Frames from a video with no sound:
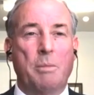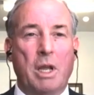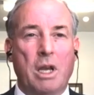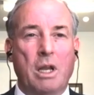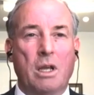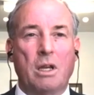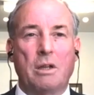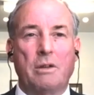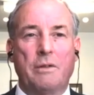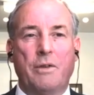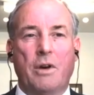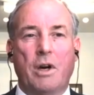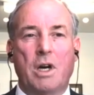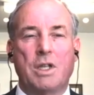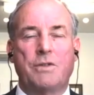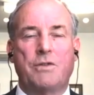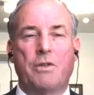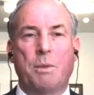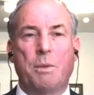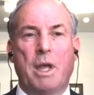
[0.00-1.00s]

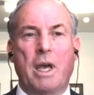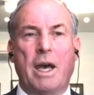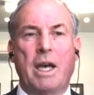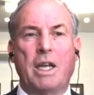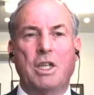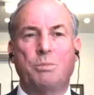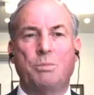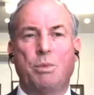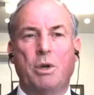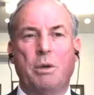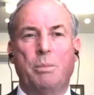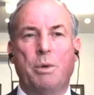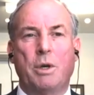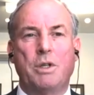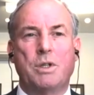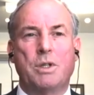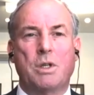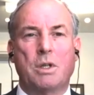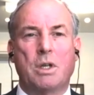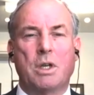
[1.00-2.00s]
the
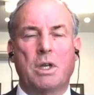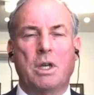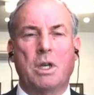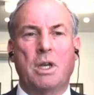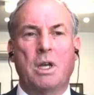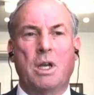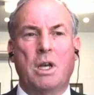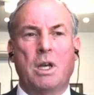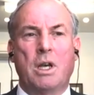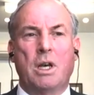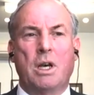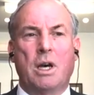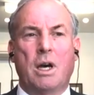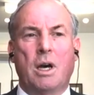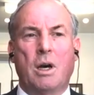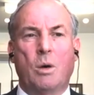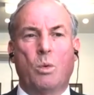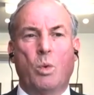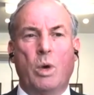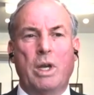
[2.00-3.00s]
AHPPC,
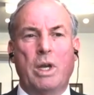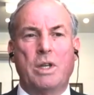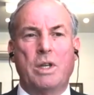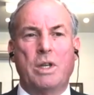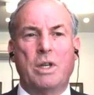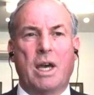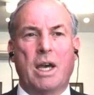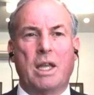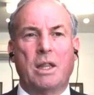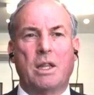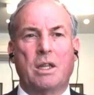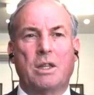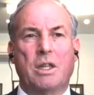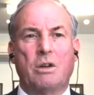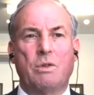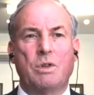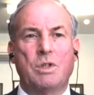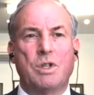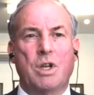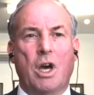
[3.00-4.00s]
we're saying that
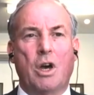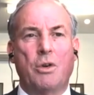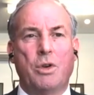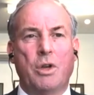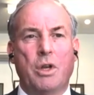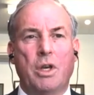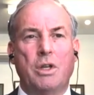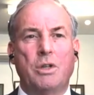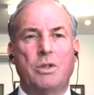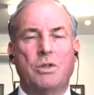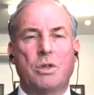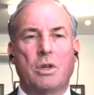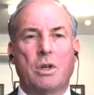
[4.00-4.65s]
there is no need